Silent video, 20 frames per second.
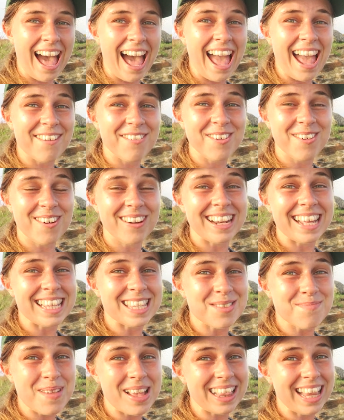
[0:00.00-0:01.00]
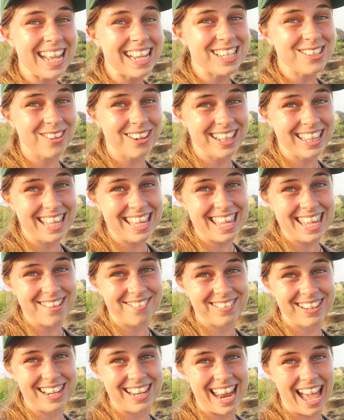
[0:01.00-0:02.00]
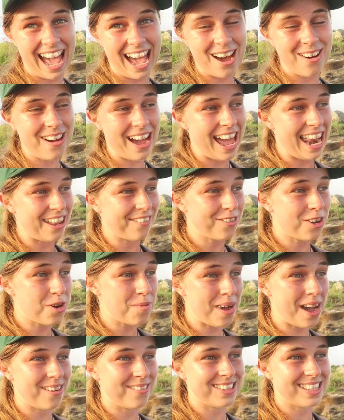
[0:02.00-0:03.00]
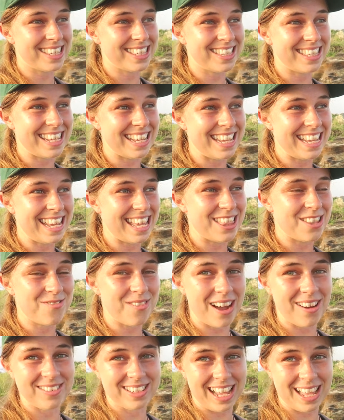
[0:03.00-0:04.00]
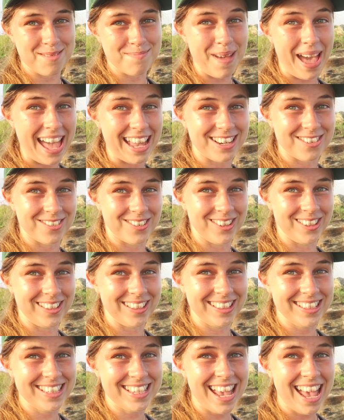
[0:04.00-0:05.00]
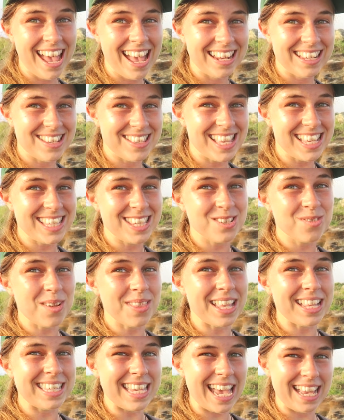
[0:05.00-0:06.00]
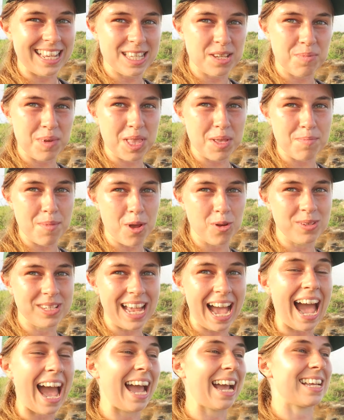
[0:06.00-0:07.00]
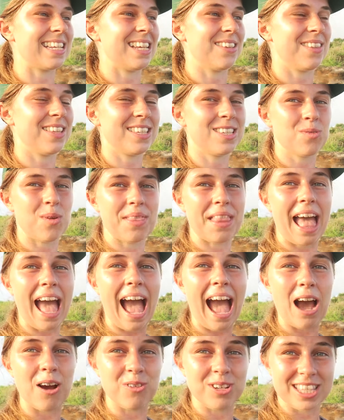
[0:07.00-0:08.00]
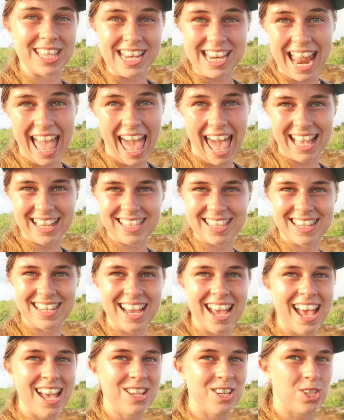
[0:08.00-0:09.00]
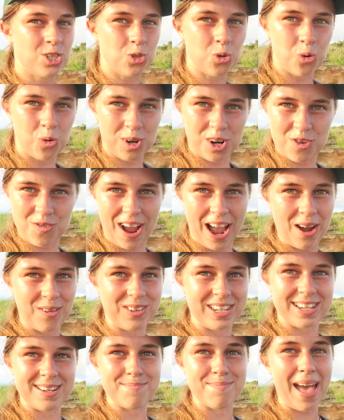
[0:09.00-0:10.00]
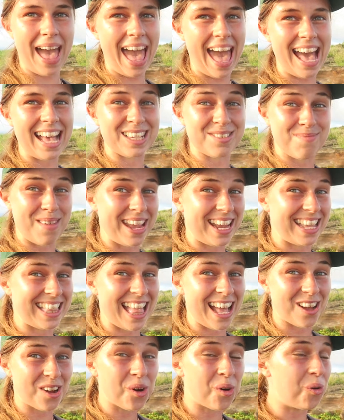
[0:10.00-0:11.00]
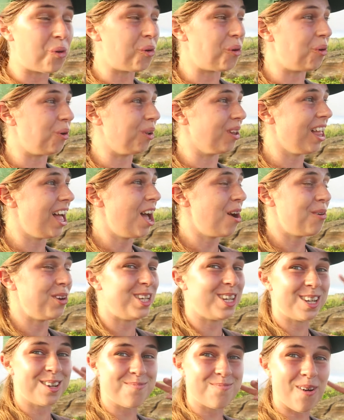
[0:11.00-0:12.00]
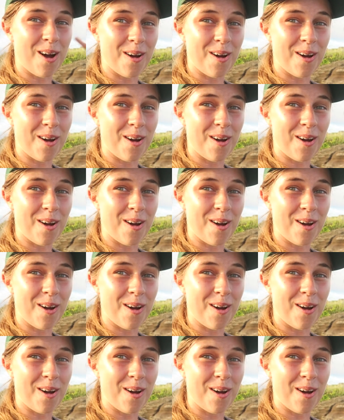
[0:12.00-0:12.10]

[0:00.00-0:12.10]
Hi everyone, it's a bit later on in the evening now and I've come out to see the Round Island petrels. So this is when they tend to be the most active. This is when they're out of the nest, soaring around in pairs, making their call, which you can